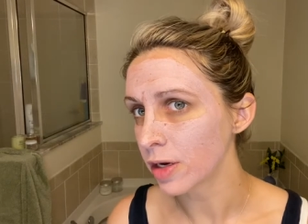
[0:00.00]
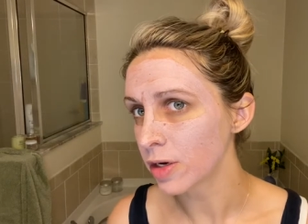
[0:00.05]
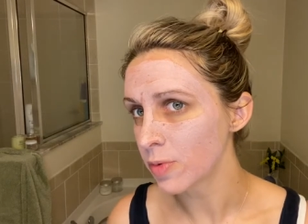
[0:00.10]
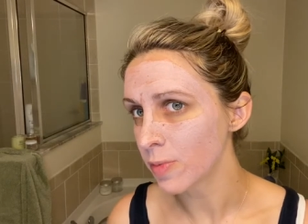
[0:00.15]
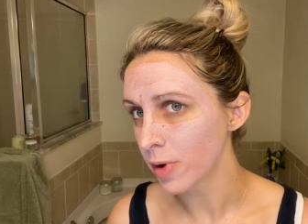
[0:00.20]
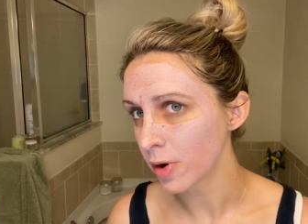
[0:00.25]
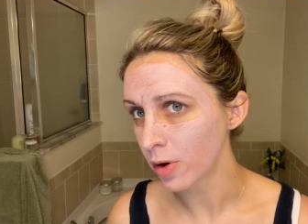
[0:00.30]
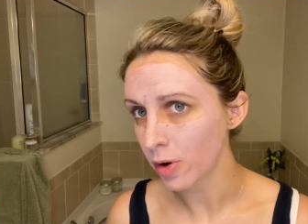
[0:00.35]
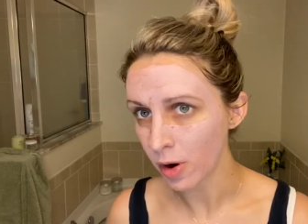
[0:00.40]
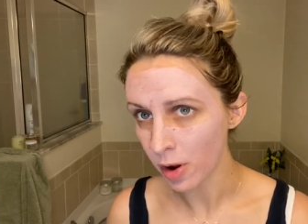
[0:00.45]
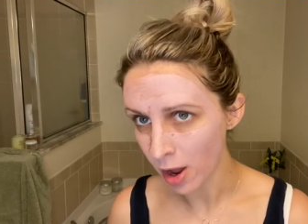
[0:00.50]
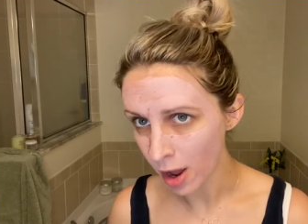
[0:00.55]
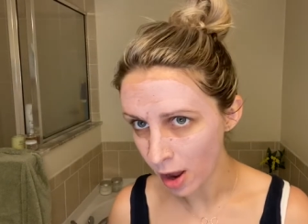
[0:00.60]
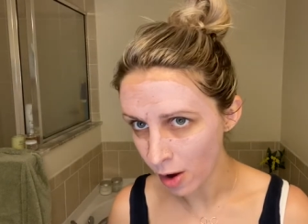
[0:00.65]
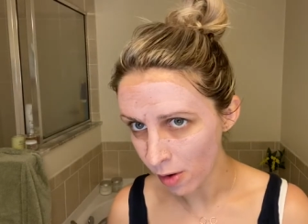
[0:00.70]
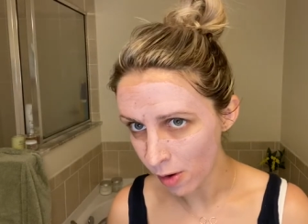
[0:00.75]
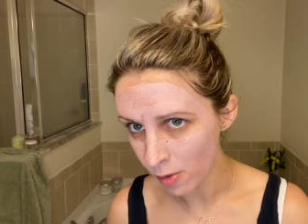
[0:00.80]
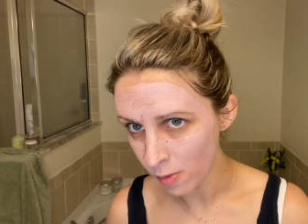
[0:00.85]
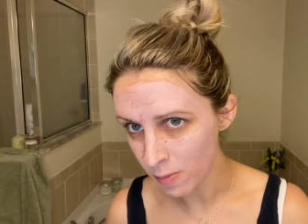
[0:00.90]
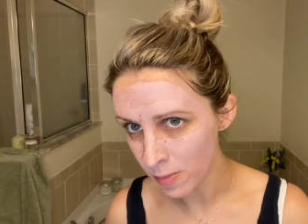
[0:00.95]
No matter
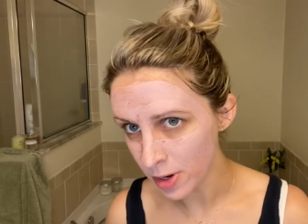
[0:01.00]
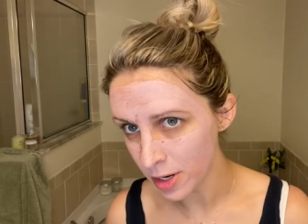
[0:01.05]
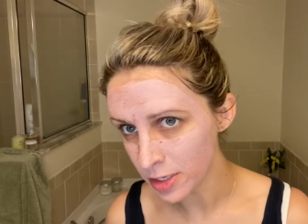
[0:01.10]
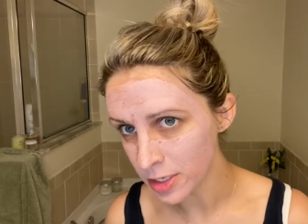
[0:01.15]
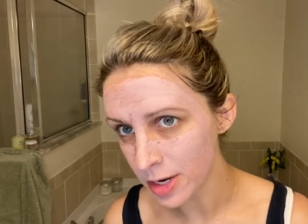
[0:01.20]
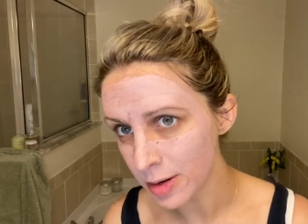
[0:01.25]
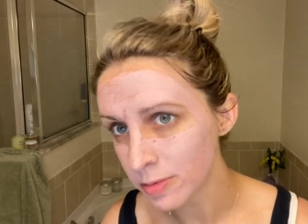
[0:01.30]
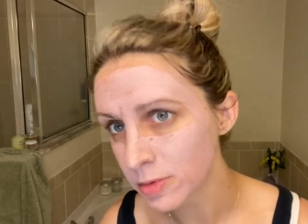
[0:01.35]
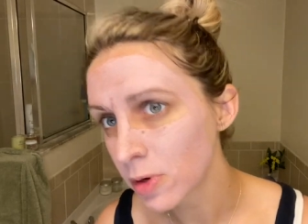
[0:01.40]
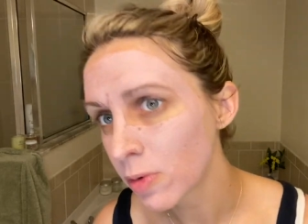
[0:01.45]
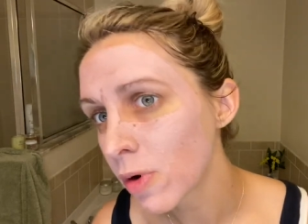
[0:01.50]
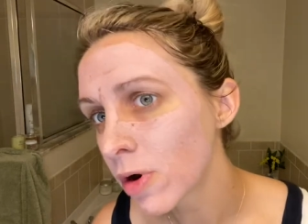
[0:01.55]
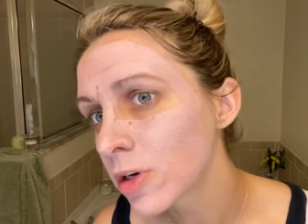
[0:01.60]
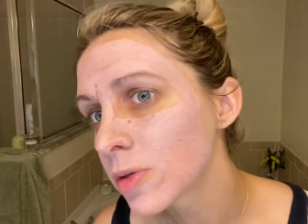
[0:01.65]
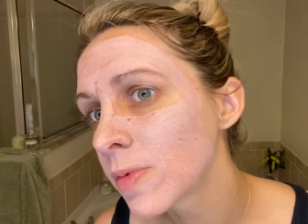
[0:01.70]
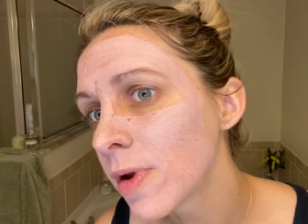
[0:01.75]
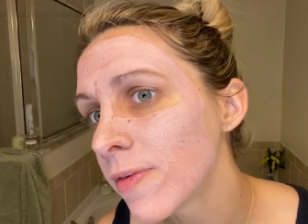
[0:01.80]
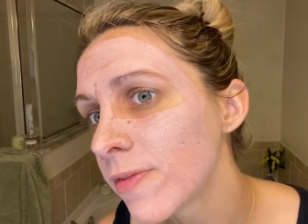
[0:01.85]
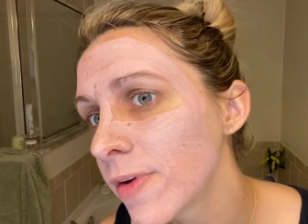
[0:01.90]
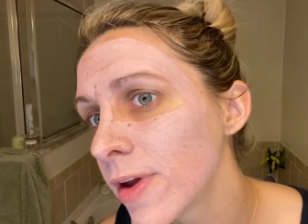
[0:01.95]
how many times I wash
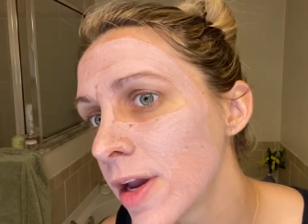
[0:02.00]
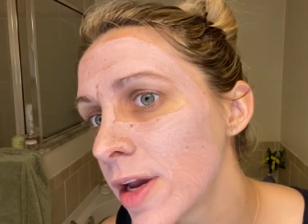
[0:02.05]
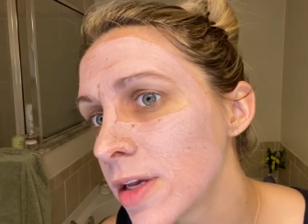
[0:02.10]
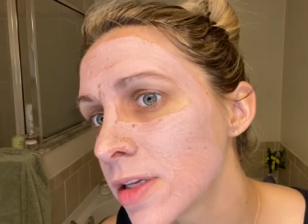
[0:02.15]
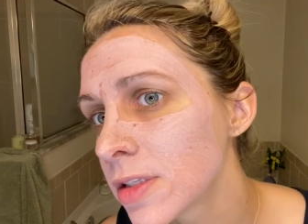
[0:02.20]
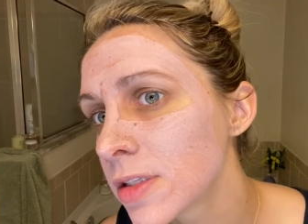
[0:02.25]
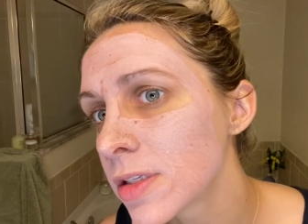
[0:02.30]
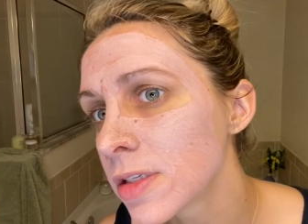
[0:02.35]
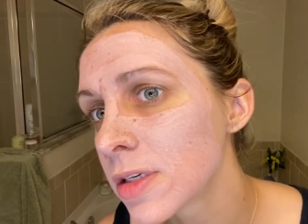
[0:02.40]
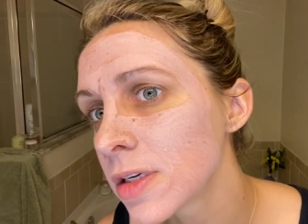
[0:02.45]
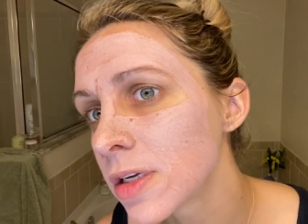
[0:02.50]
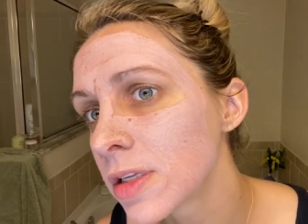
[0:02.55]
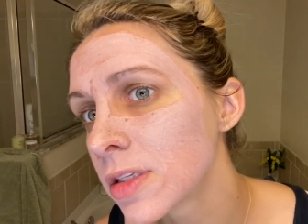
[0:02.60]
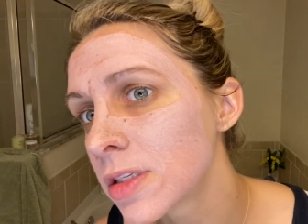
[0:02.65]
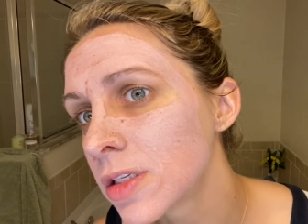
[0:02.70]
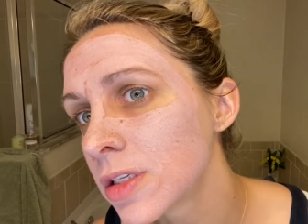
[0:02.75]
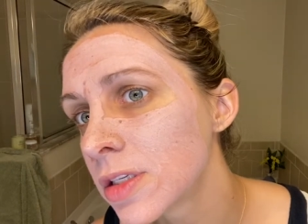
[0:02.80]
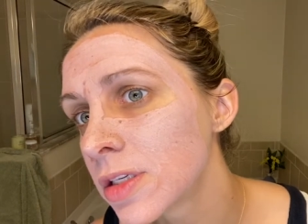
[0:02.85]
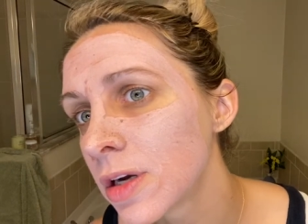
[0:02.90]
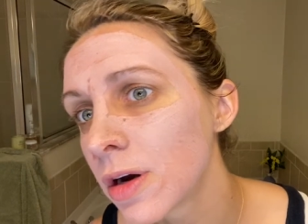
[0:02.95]
my face, it's
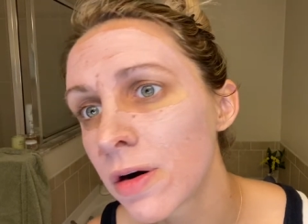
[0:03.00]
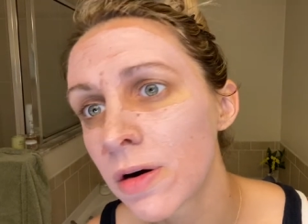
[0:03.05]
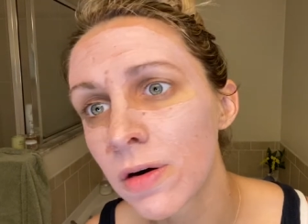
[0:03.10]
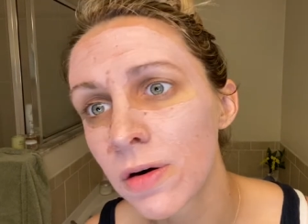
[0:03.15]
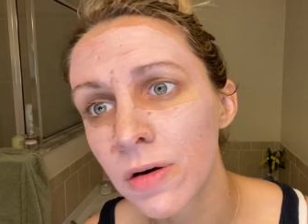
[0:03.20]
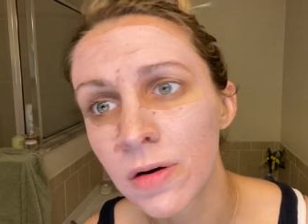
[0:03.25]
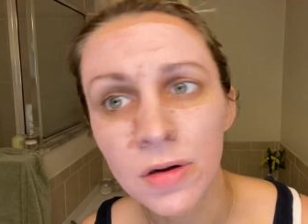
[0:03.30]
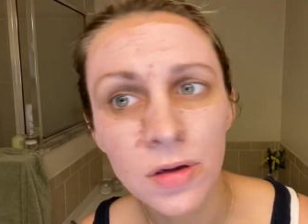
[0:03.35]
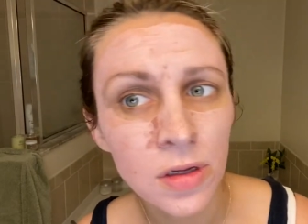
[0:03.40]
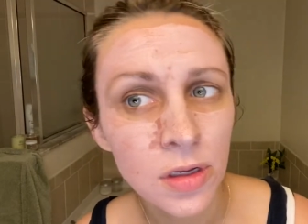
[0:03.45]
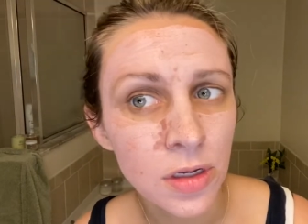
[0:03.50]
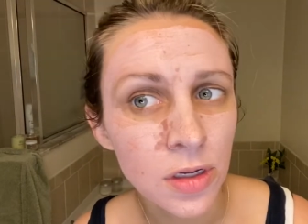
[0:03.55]
still